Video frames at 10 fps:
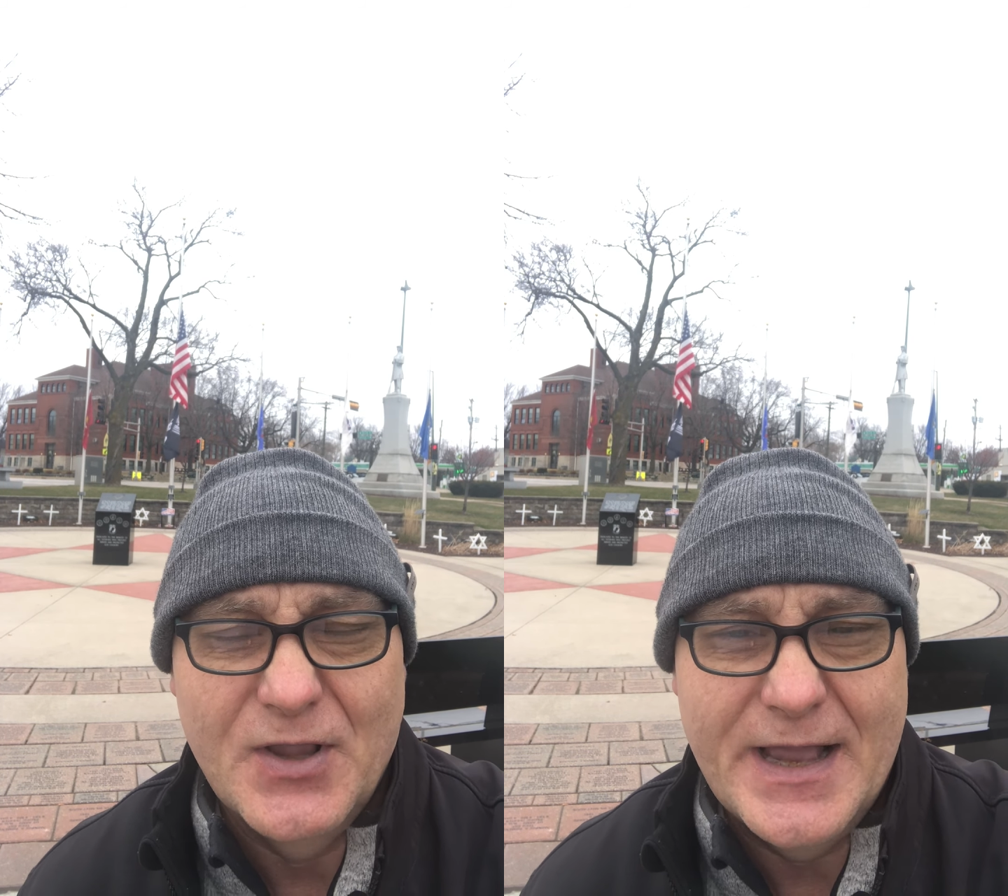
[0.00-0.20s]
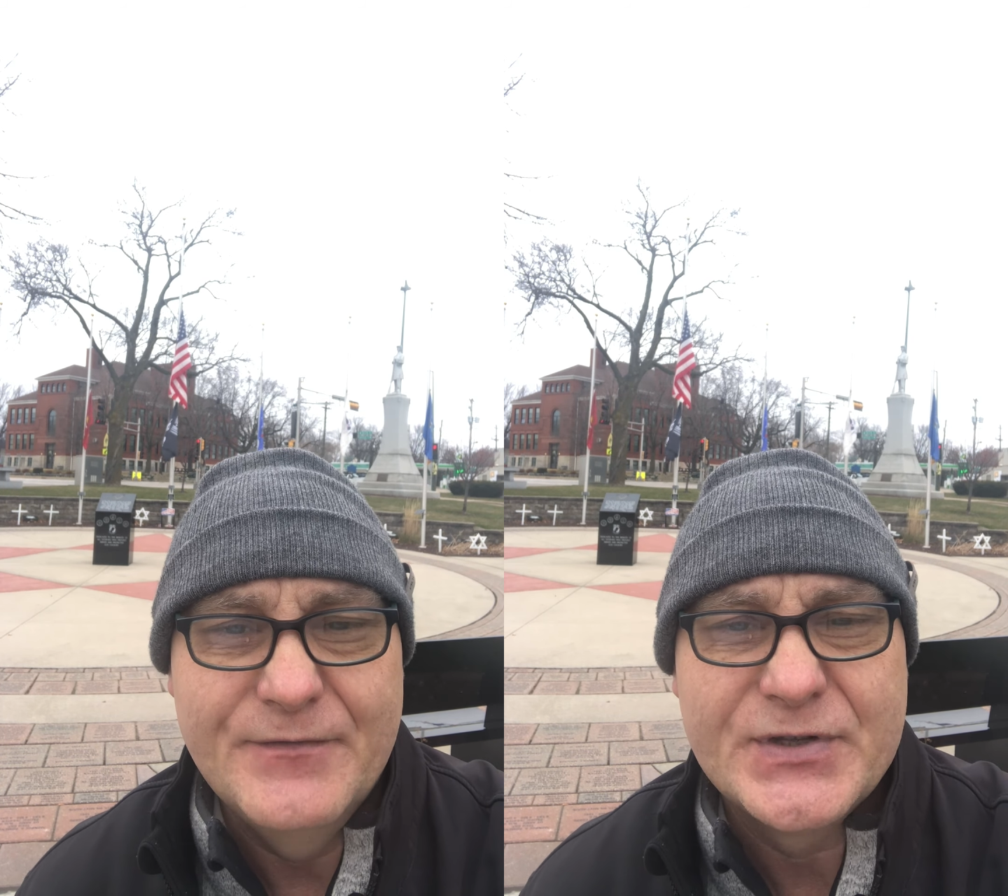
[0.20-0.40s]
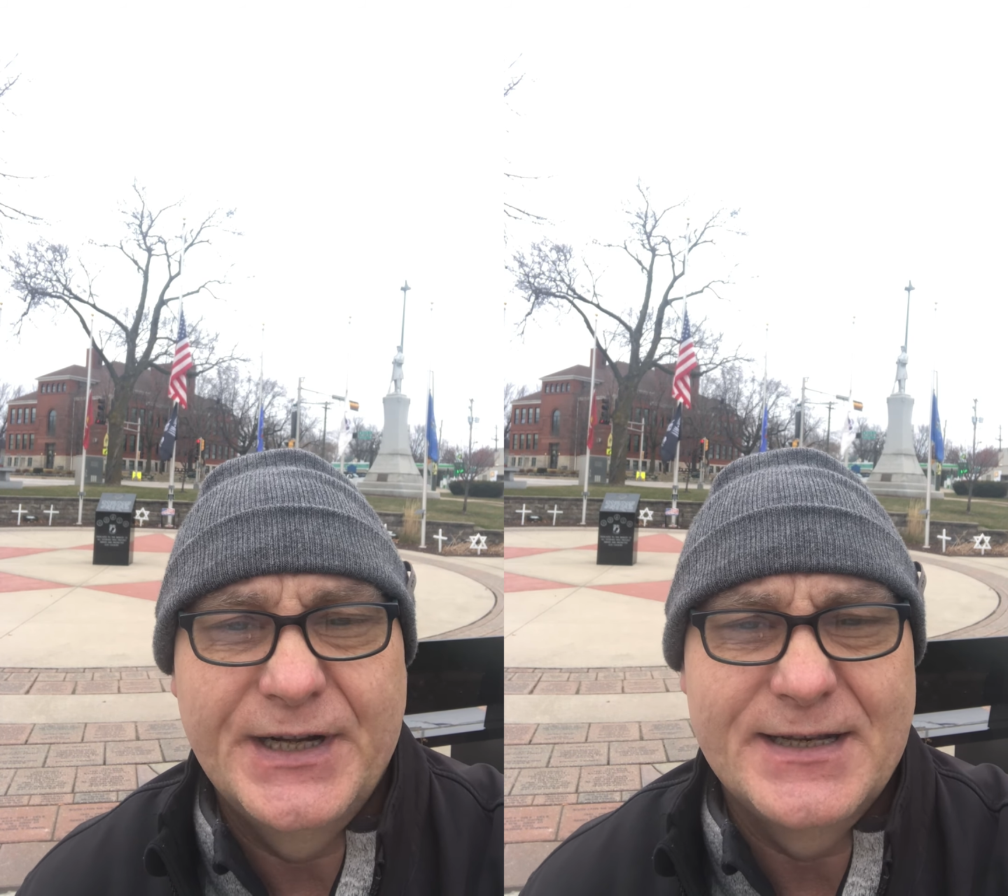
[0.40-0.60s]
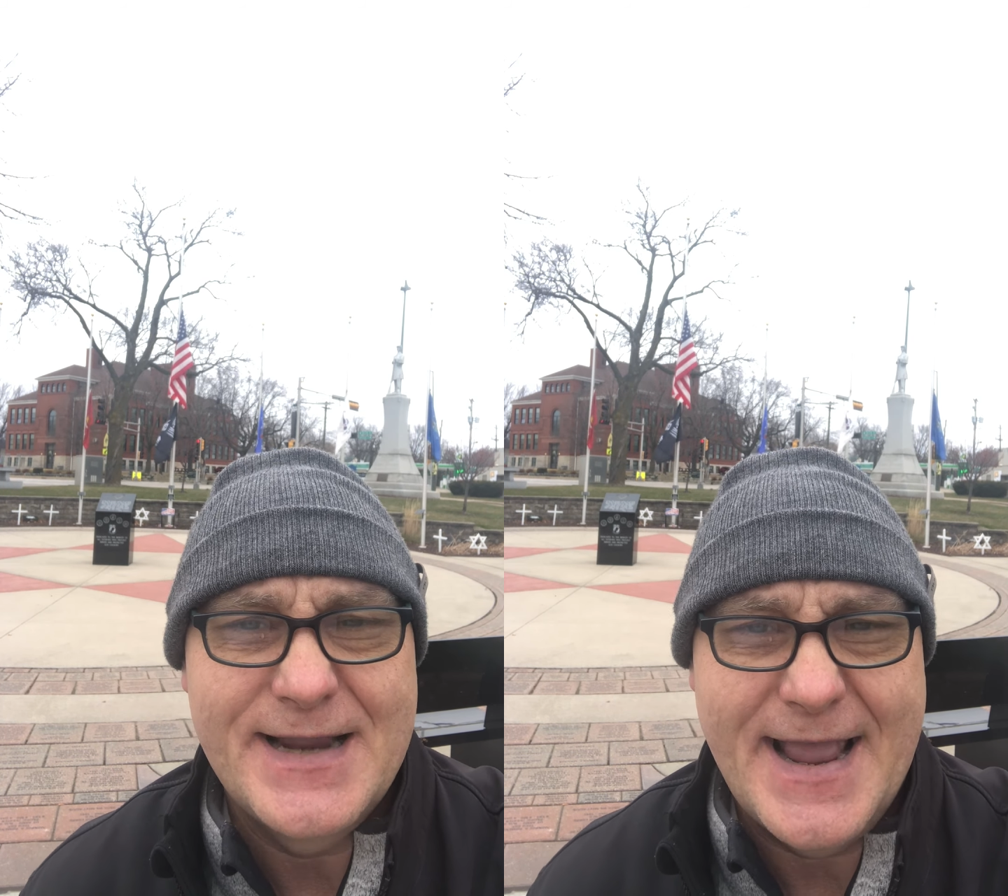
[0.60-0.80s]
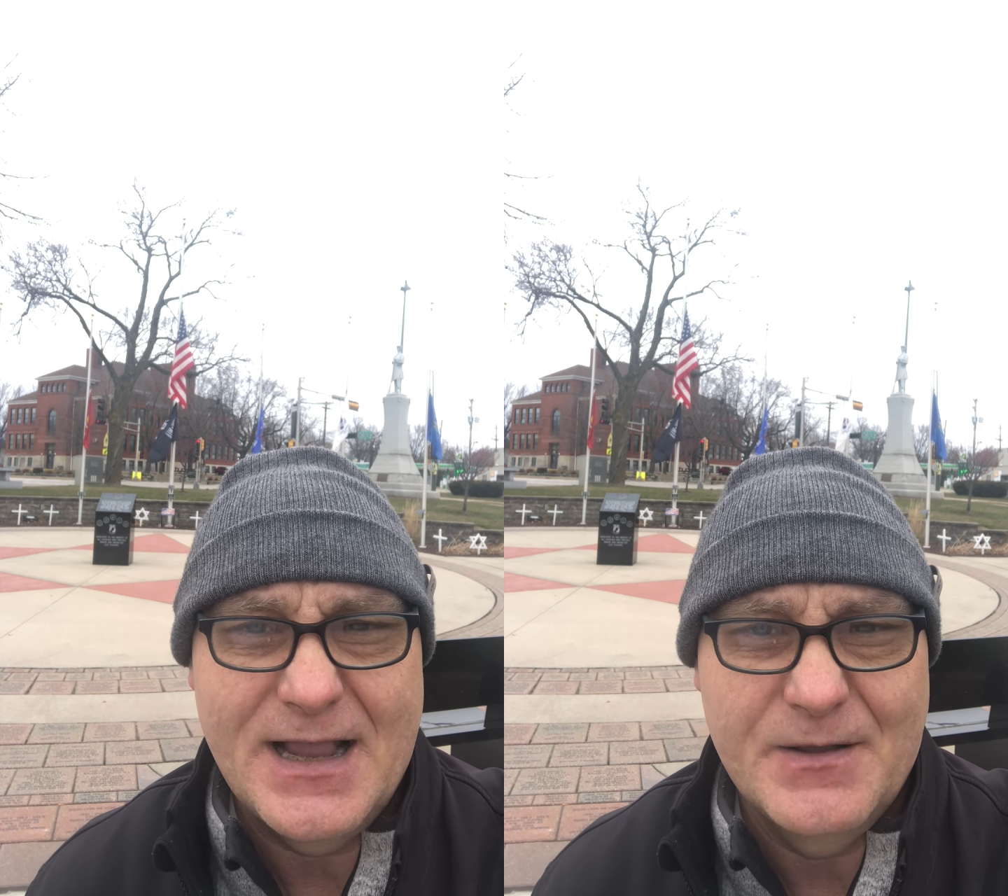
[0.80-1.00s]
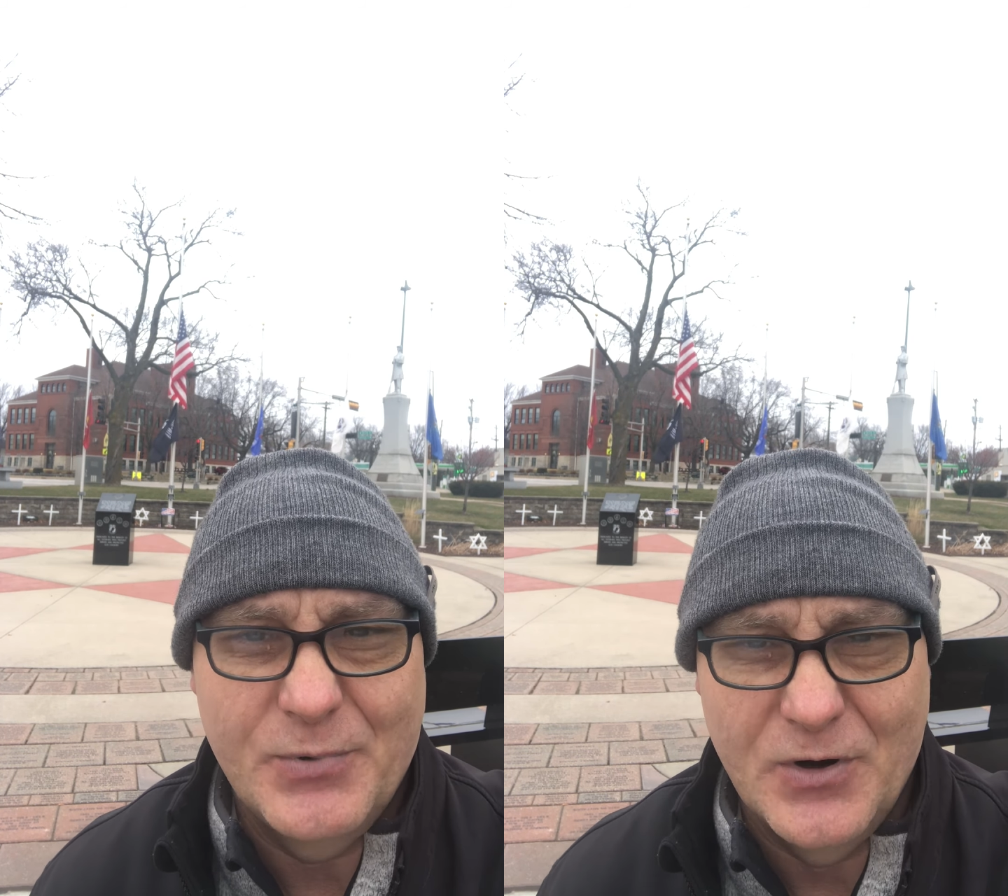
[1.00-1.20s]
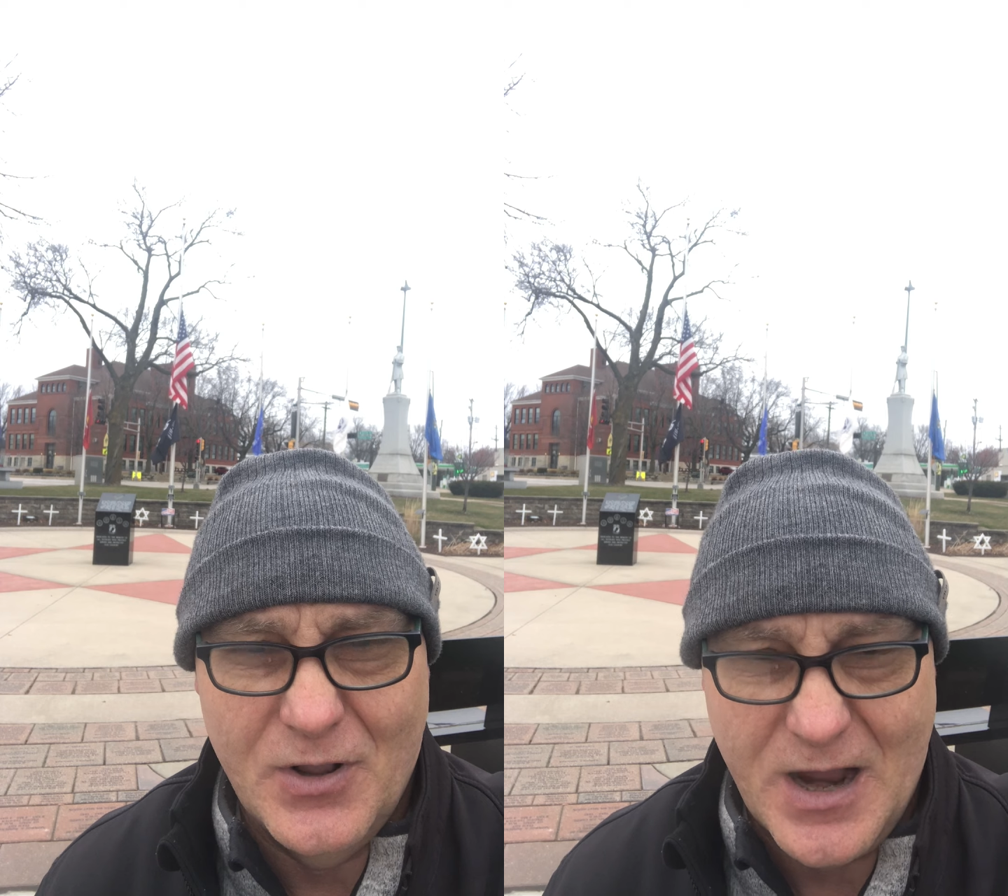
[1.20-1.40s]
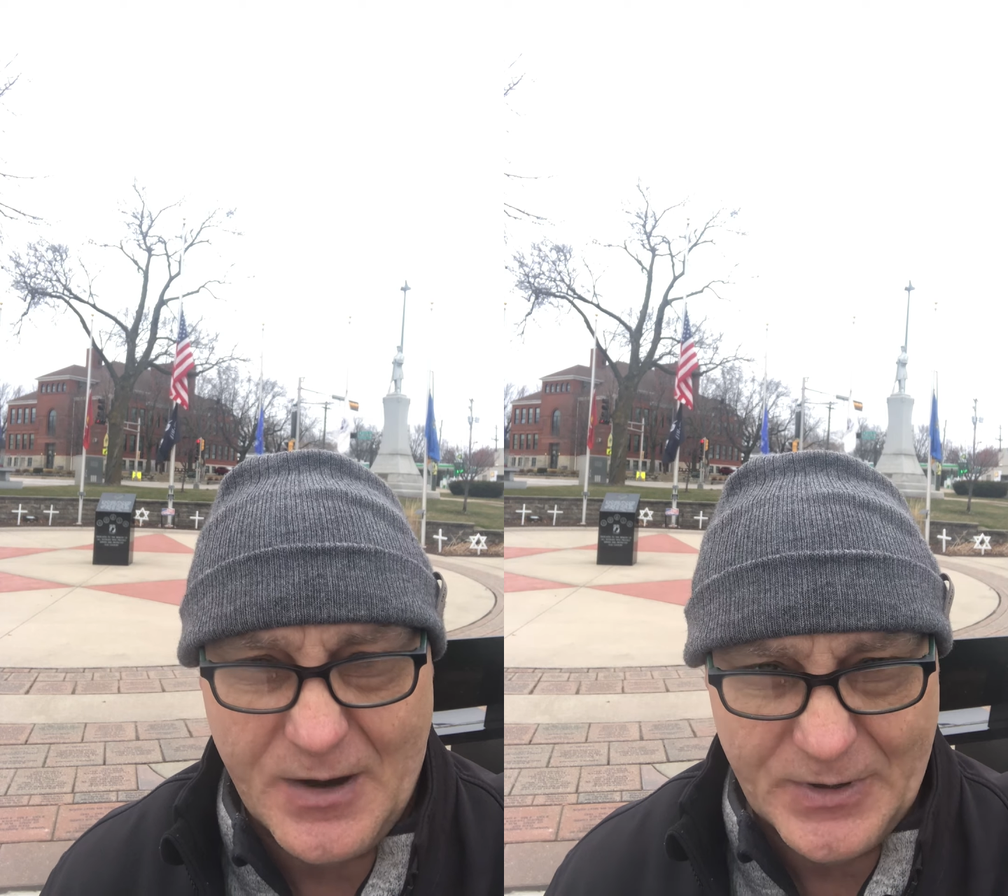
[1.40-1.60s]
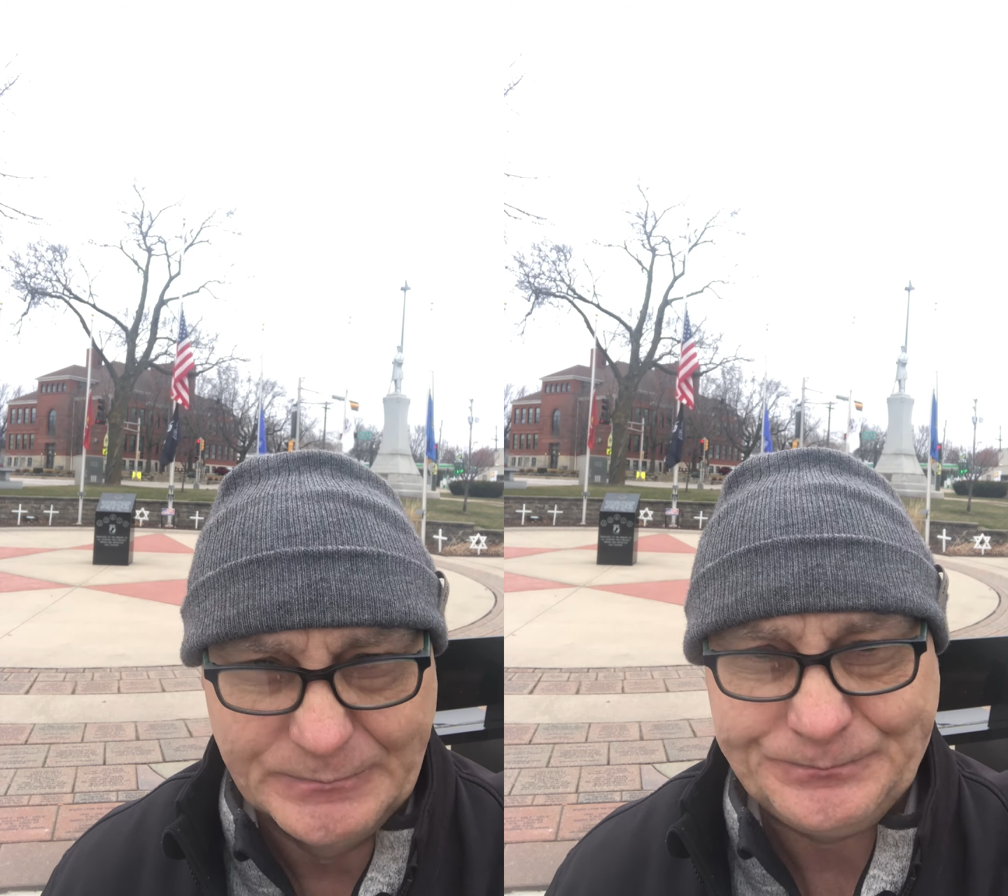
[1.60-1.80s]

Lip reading: lives in an attack at Pearl Harbor.